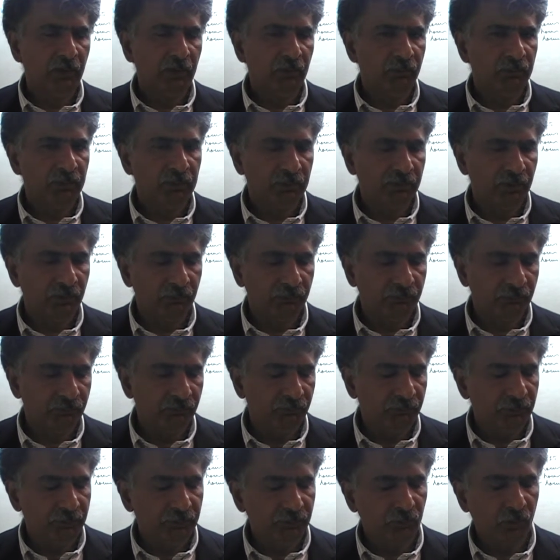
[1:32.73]
we, the
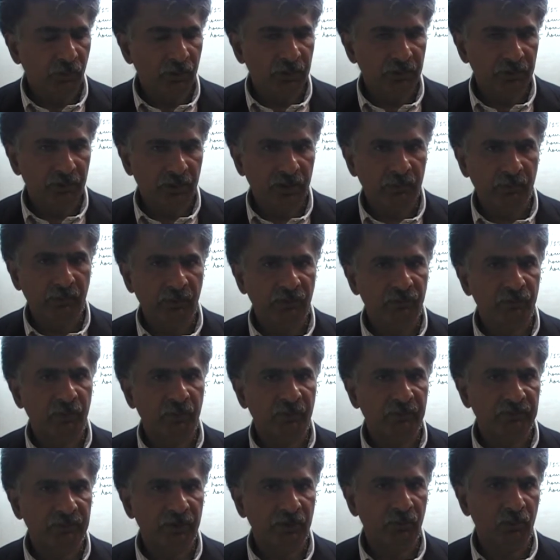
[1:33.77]
quick and dirty way is where
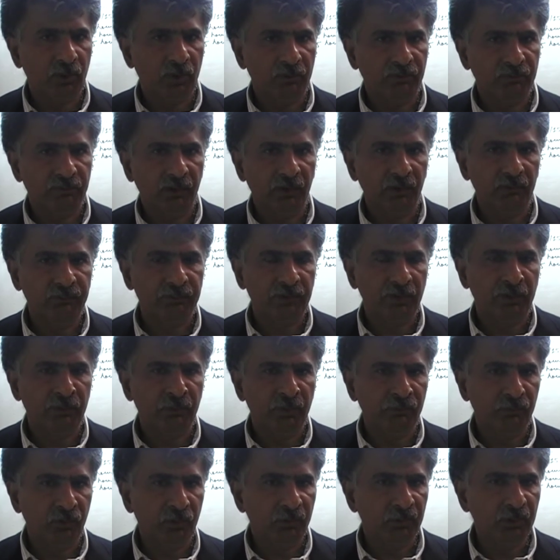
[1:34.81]
we say to ourselves that
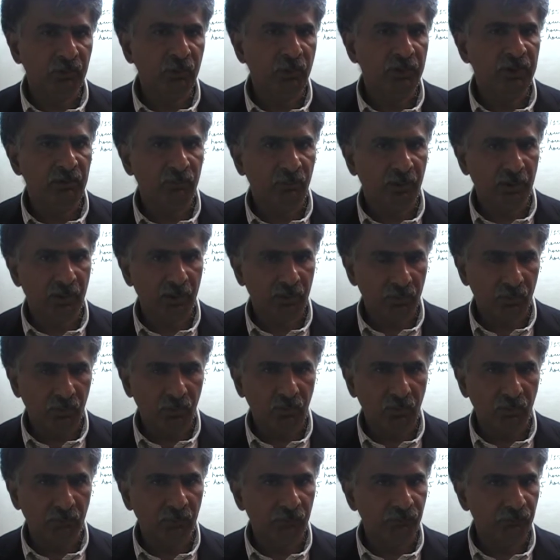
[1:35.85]
before we do any work at
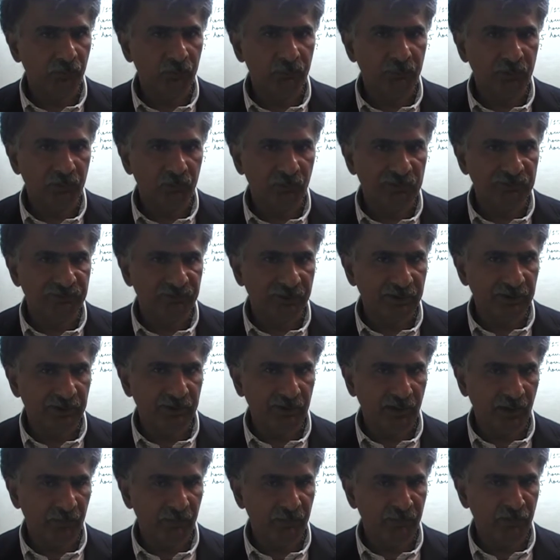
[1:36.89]
all, before we invest any
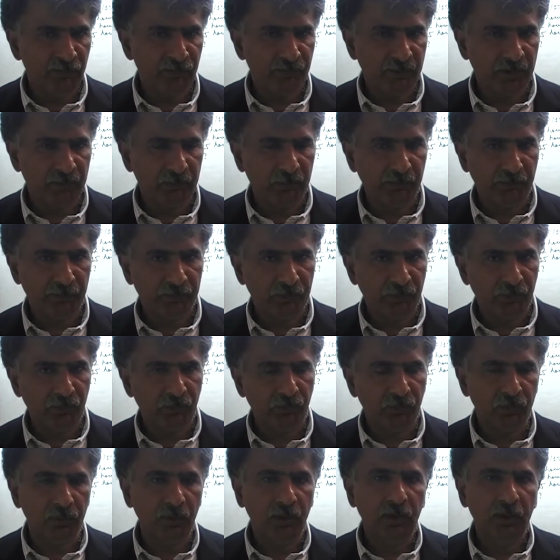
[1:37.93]
time in this problem at
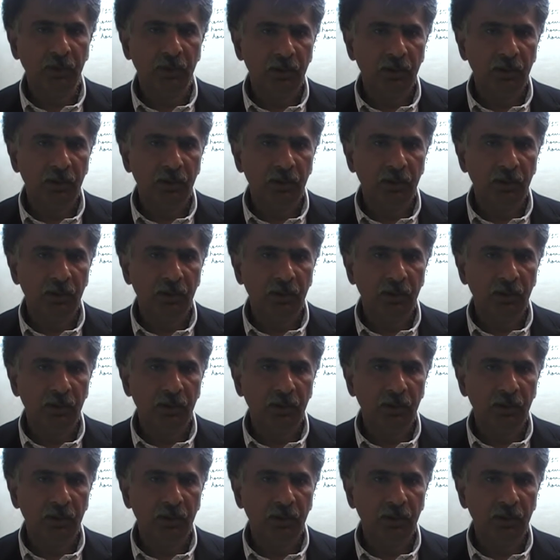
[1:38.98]
all,